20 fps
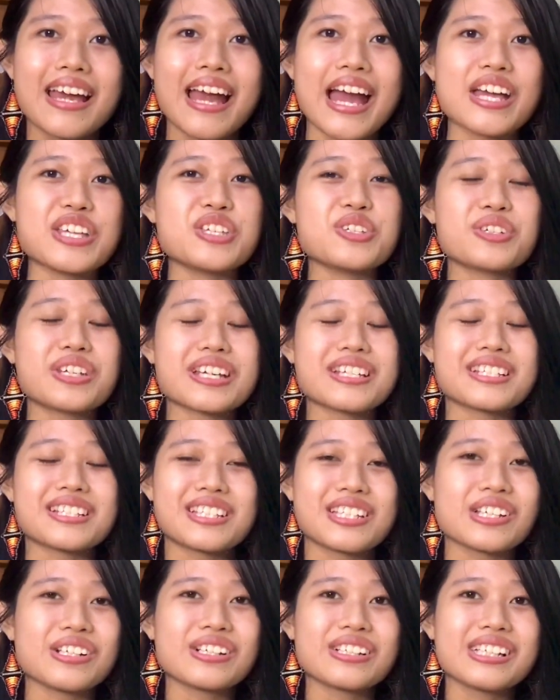And you can
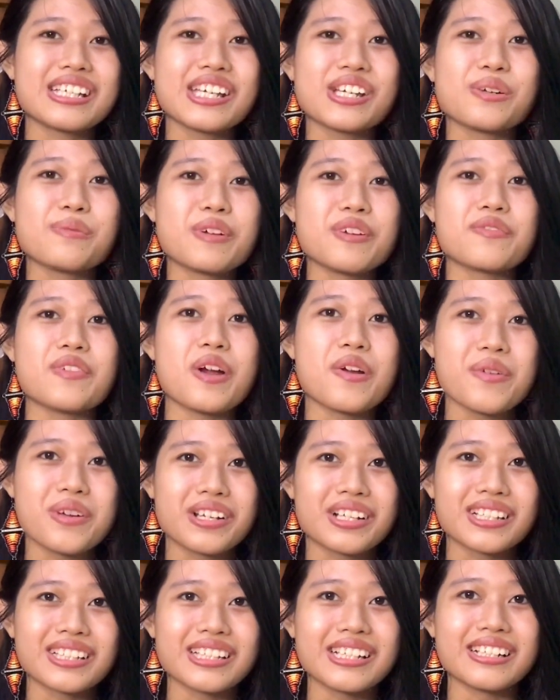still hear me very
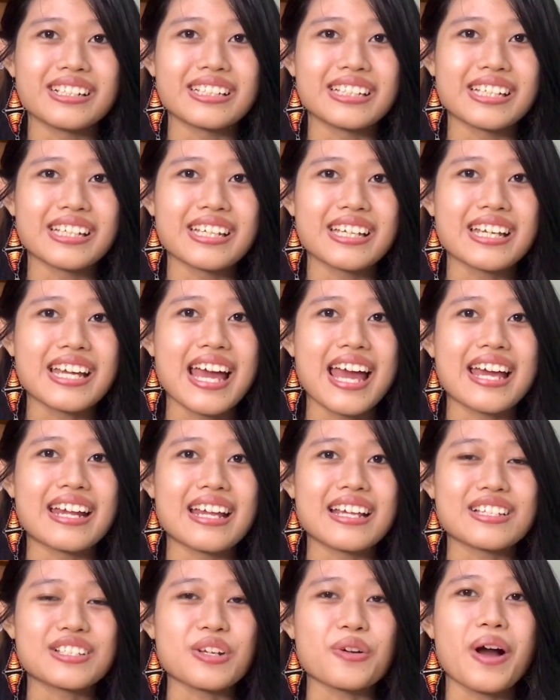clearly.
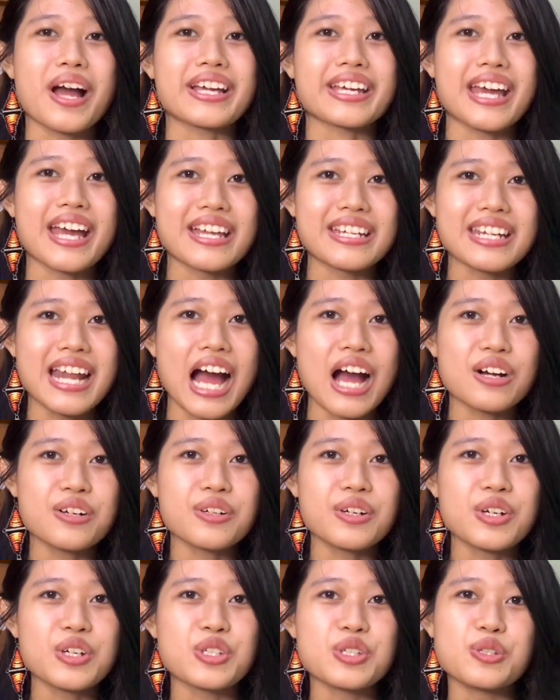So I can now
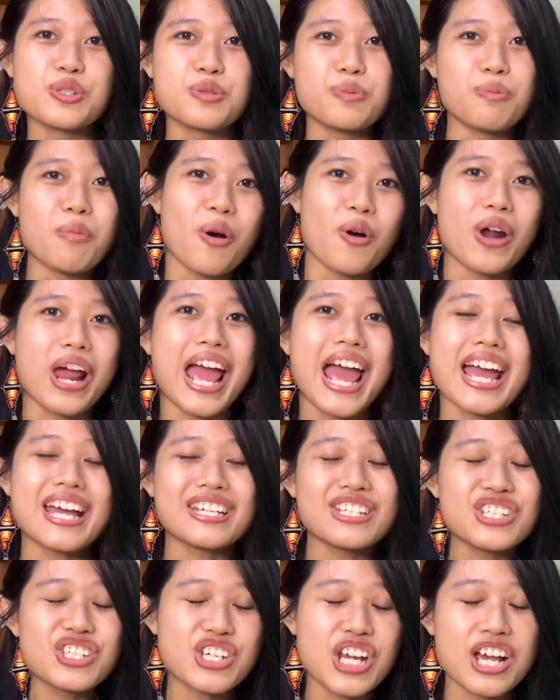use more
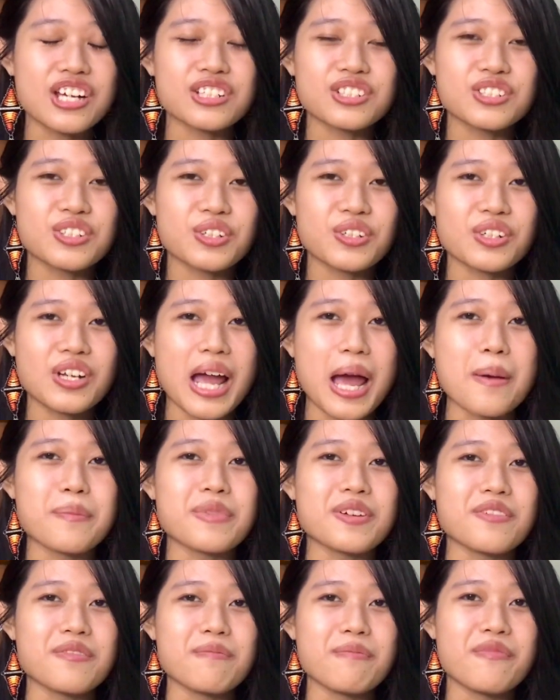hand gesture and
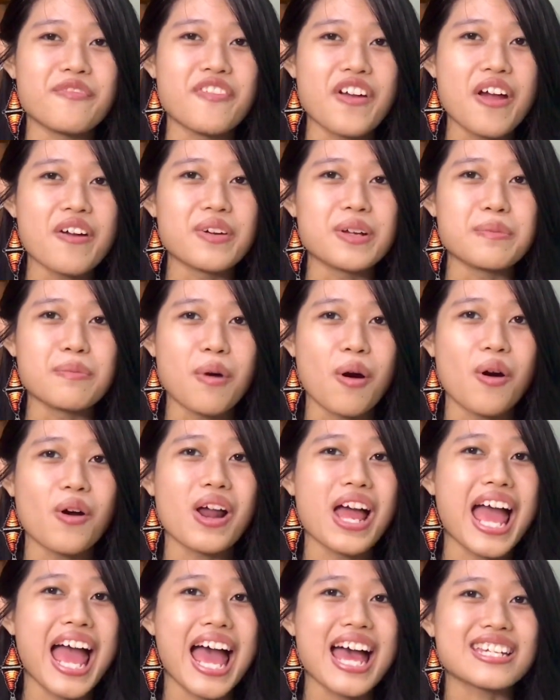be very more
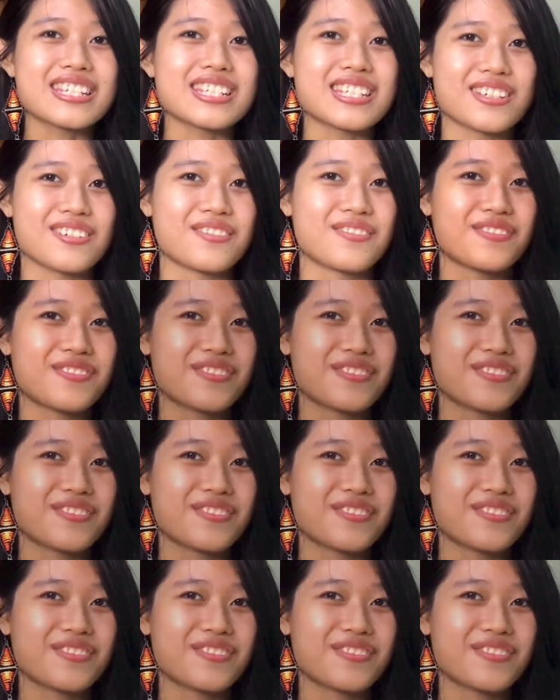active.